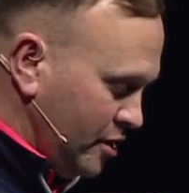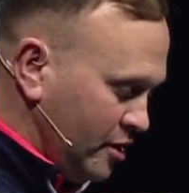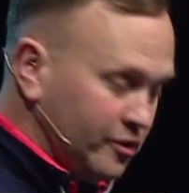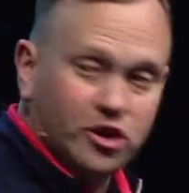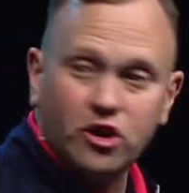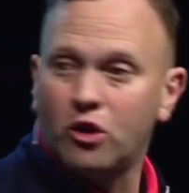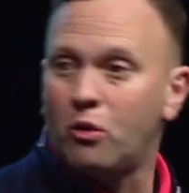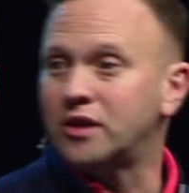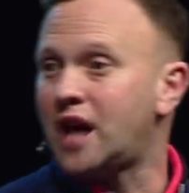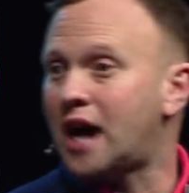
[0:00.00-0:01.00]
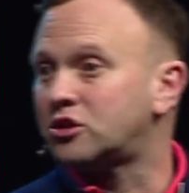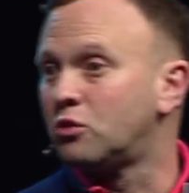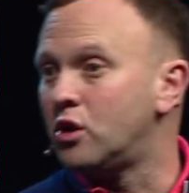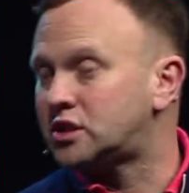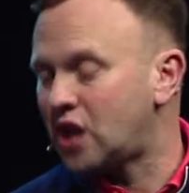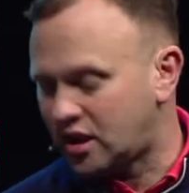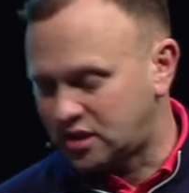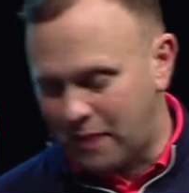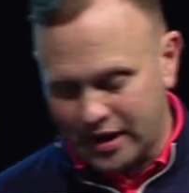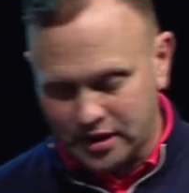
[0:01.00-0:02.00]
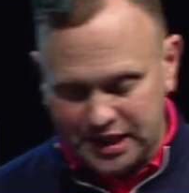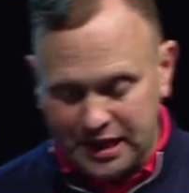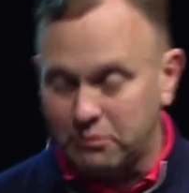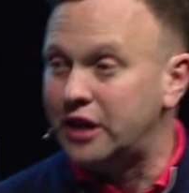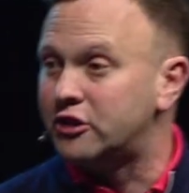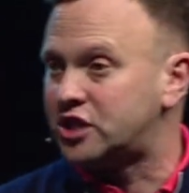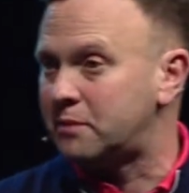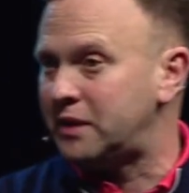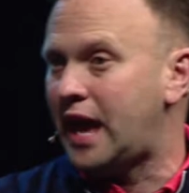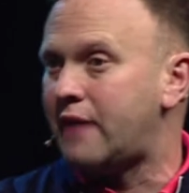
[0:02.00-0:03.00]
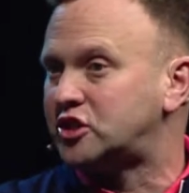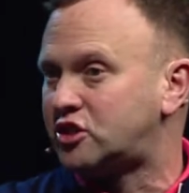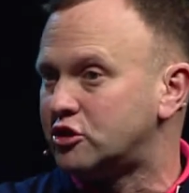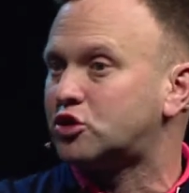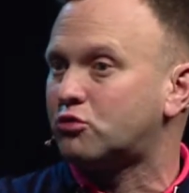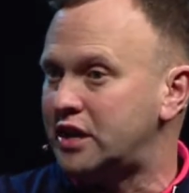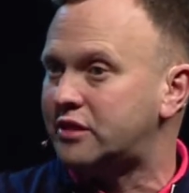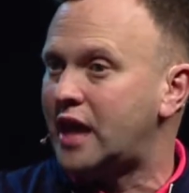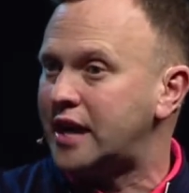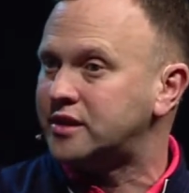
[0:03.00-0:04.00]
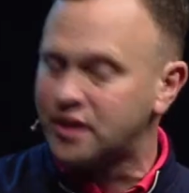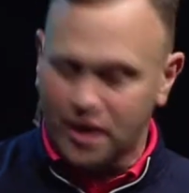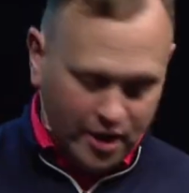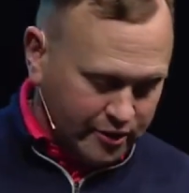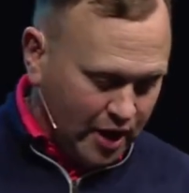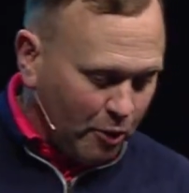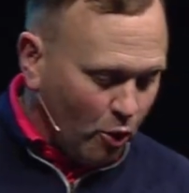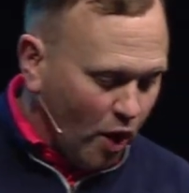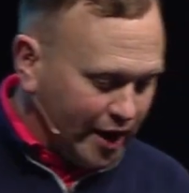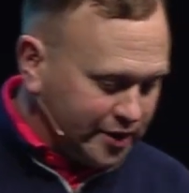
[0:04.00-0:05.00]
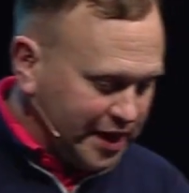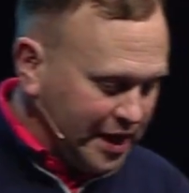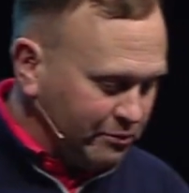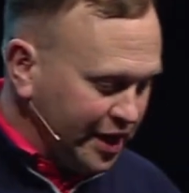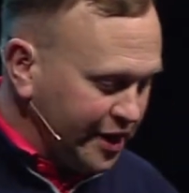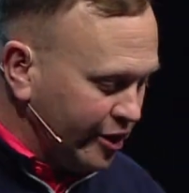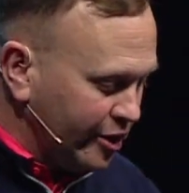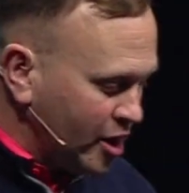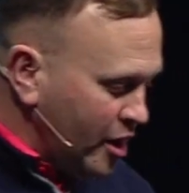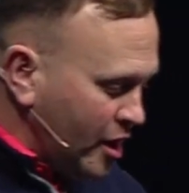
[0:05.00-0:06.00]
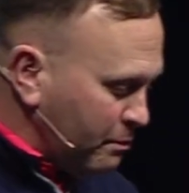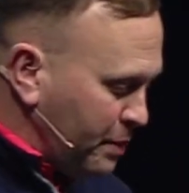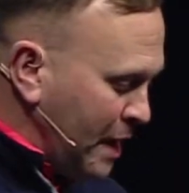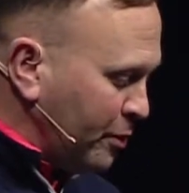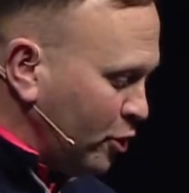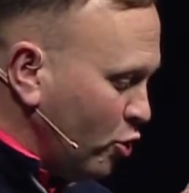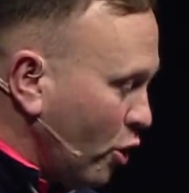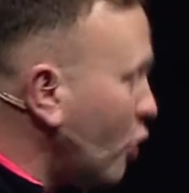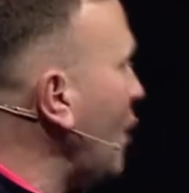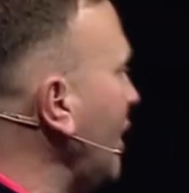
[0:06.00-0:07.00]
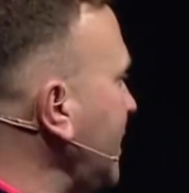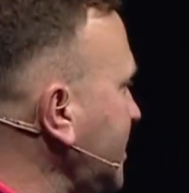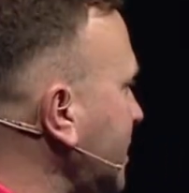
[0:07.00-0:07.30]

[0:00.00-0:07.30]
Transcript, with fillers: Then you go to what Dr. Wood talked about in team leadership, and he gave us those three things. Number one, a team leader, people who are willing to